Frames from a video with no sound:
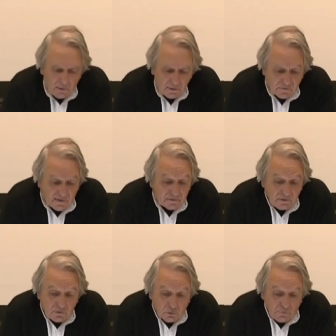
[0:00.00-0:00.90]
is that
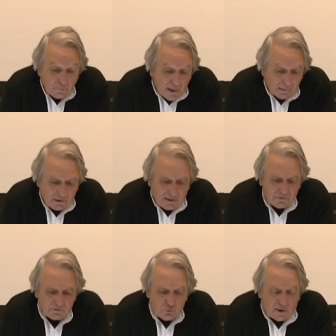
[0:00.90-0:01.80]
it runs
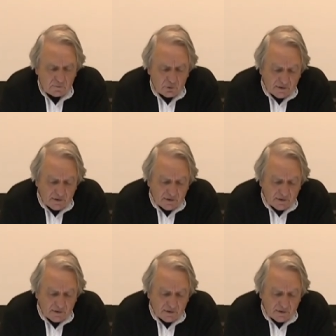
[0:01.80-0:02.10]
parallels to another